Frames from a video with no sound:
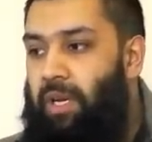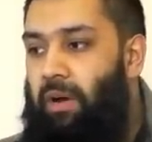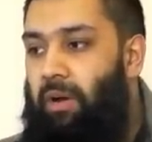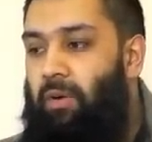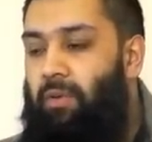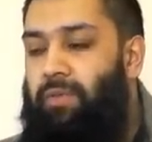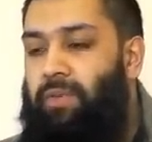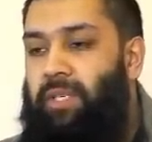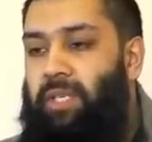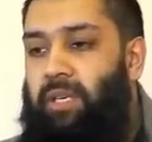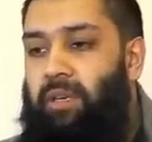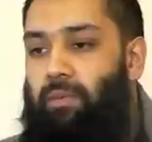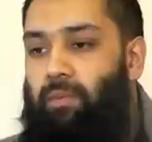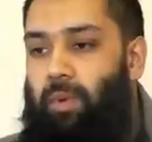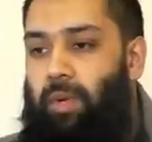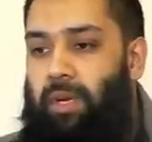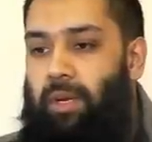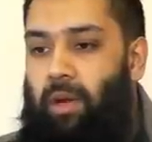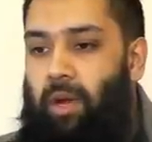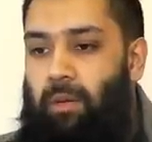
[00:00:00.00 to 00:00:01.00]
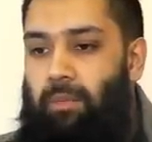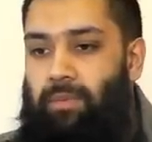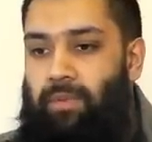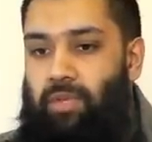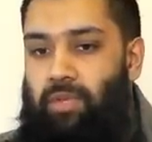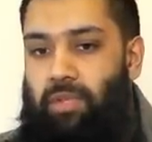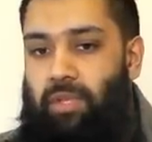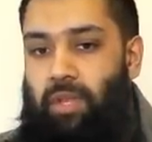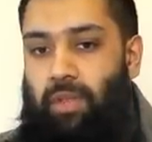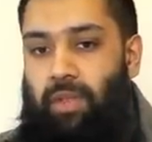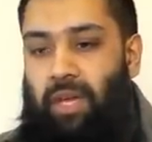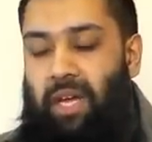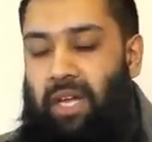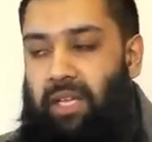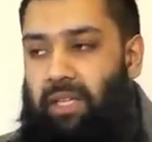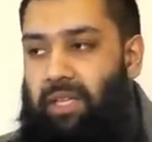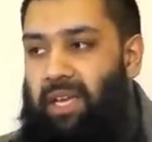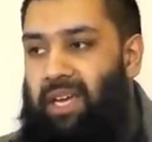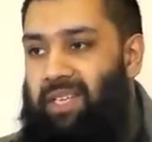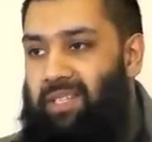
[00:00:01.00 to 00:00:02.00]
Now obviously when it comes to the
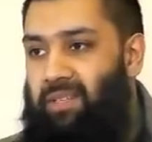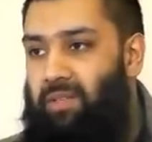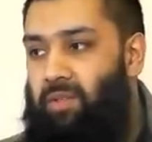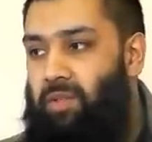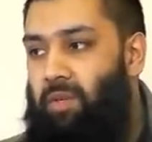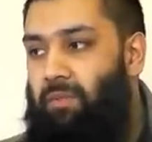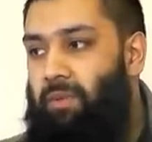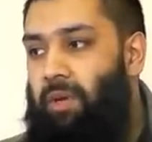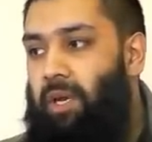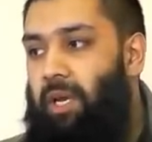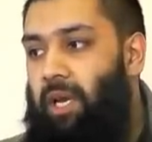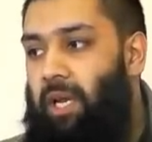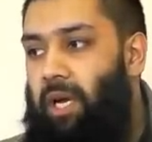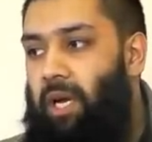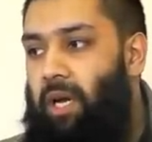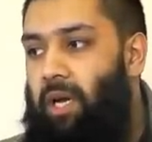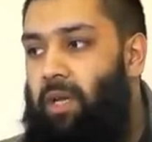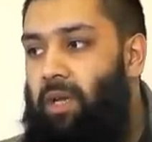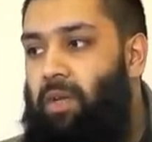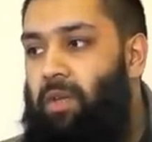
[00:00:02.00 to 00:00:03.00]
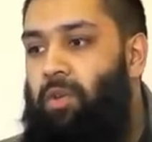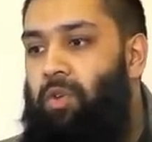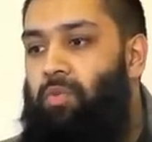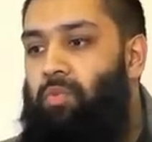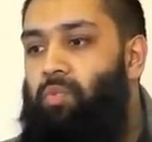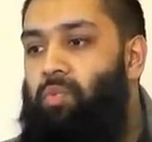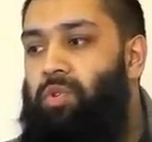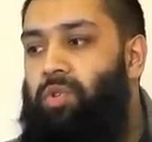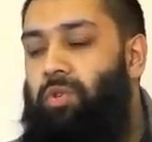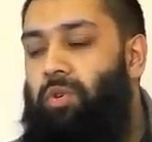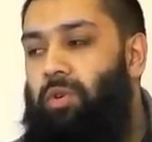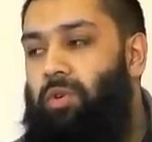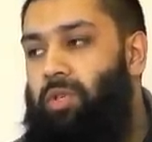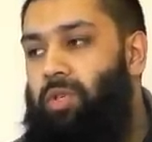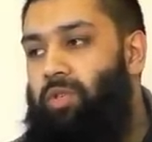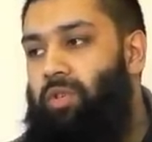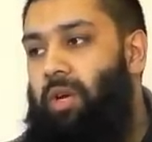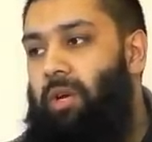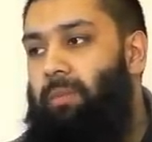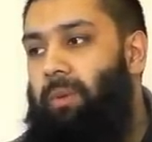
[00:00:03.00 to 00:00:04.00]
that, the essence of Allah, we do not
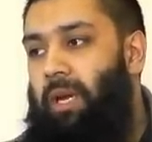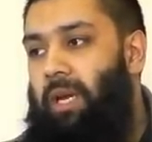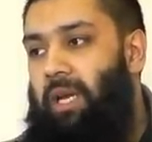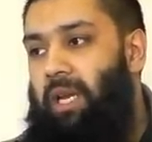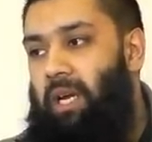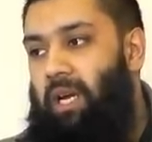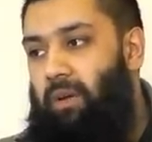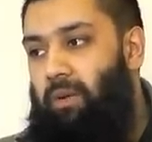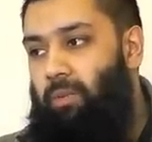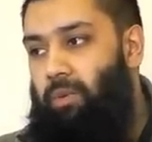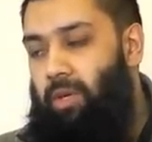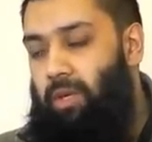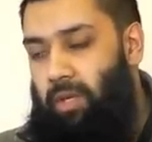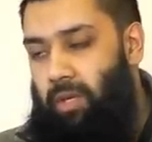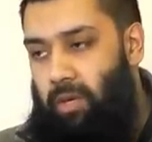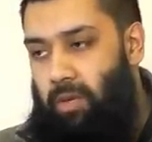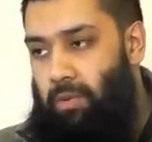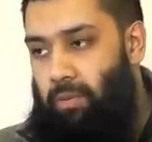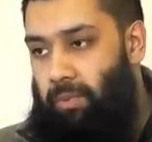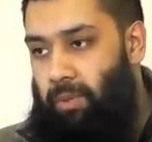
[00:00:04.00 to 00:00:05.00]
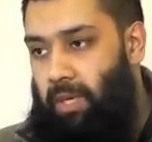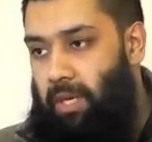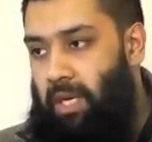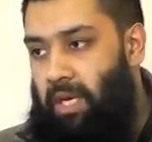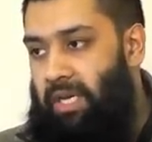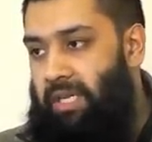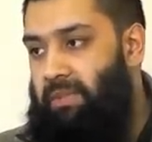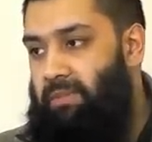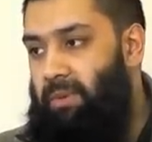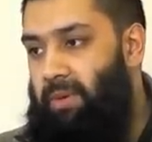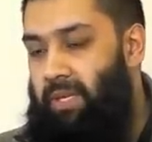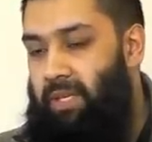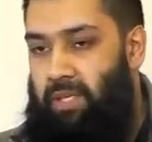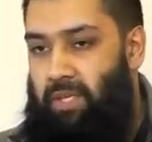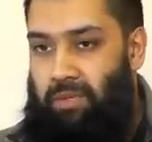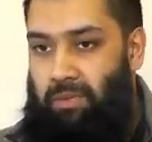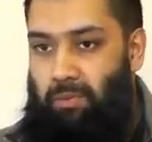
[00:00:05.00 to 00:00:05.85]
describe Allah as being